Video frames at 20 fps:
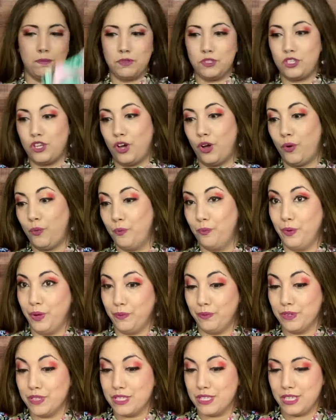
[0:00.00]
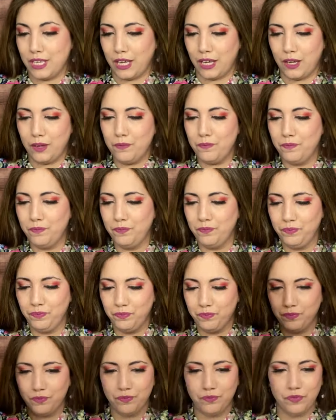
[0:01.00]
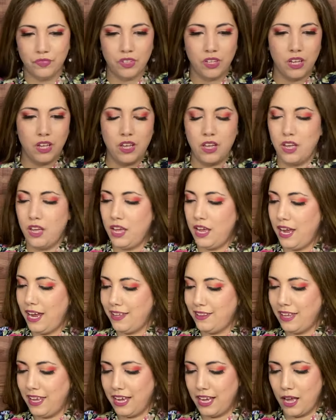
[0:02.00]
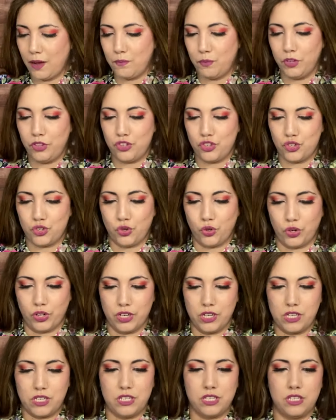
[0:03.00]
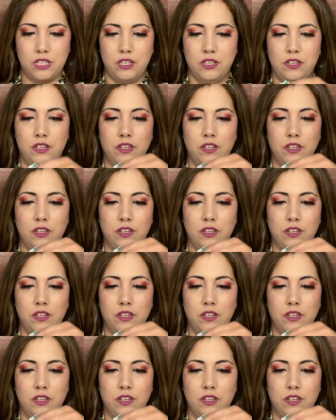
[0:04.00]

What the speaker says: So we will see. And they come with shorts.